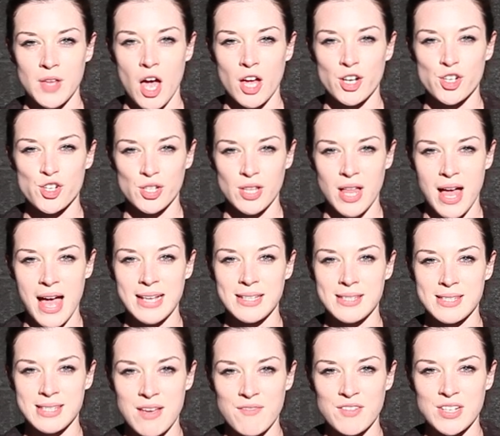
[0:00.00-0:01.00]
on July
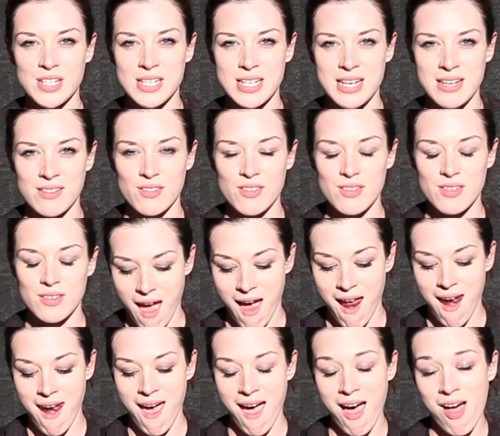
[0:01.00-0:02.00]
seventeenth.
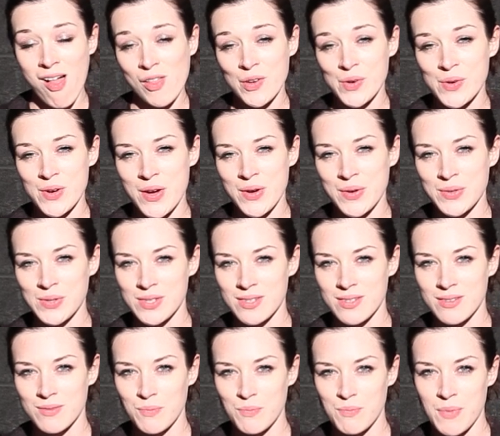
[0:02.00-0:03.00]
And hell, who
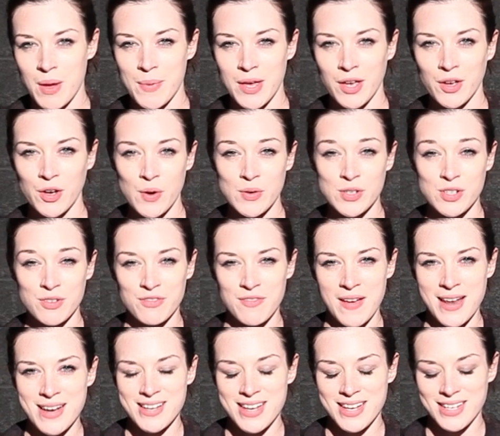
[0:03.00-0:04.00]
knows? Maybe I'll go
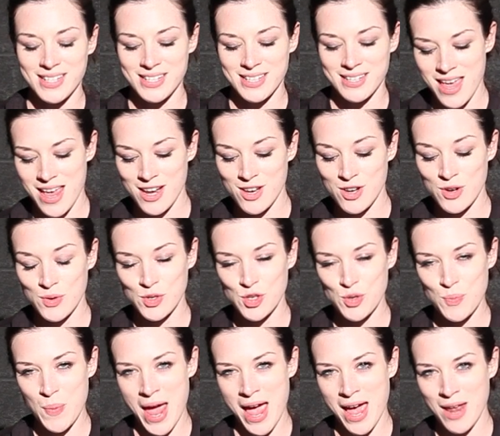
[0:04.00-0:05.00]
defend it in New
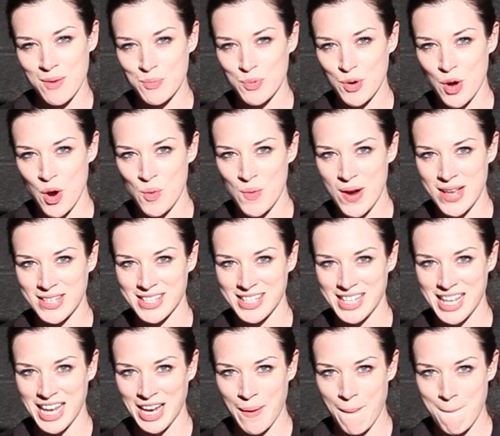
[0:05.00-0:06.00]
Japan Pro
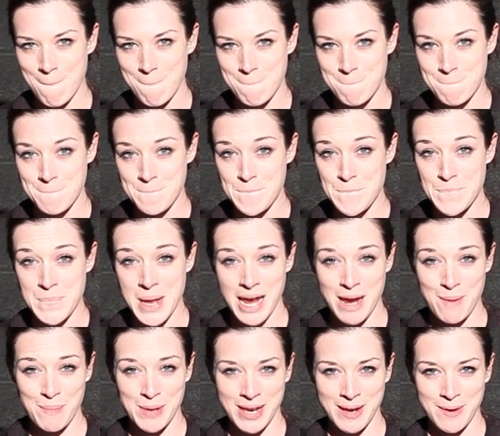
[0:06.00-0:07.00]
Wrestling.
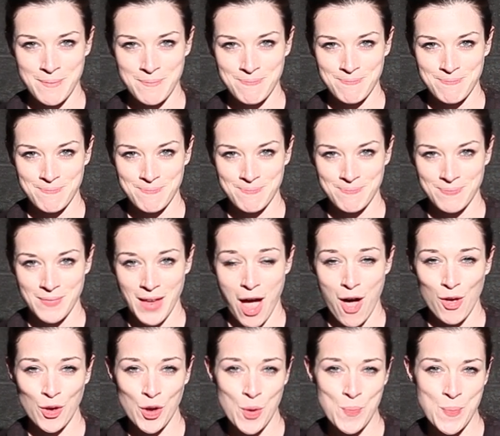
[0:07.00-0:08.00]
Maybe
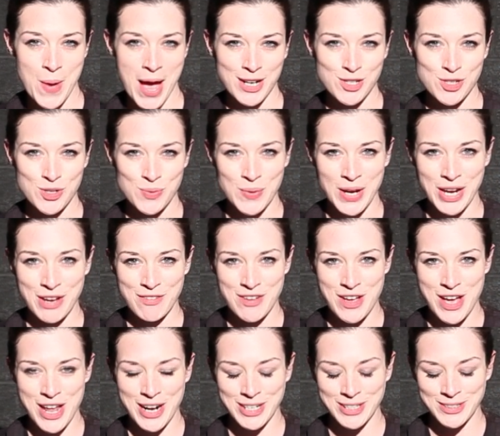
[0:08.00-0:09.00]
I'll go back to Ring of
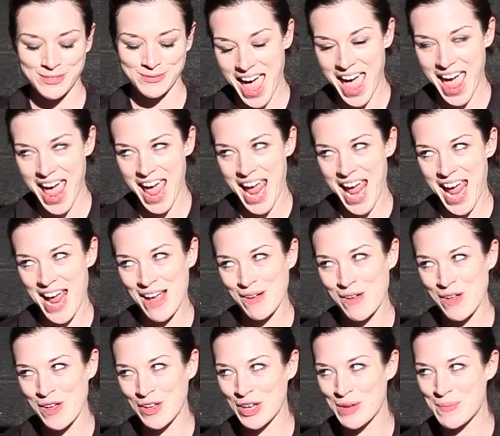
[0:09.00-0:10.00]
Honor. Hey,
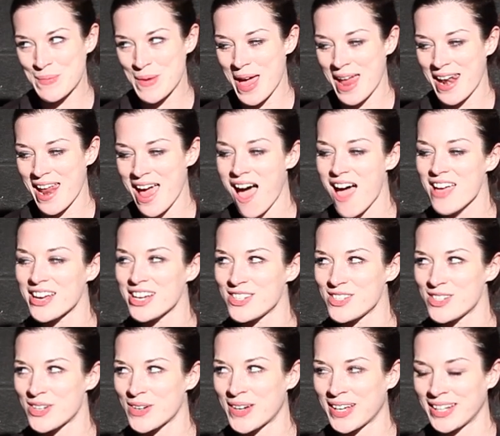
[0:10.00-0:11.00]
Colt Cabana, how you
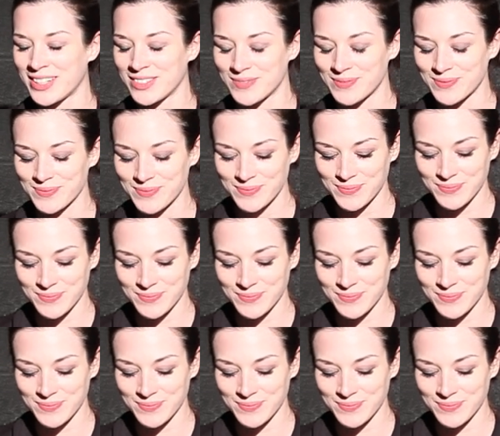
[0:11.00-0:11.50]
doing?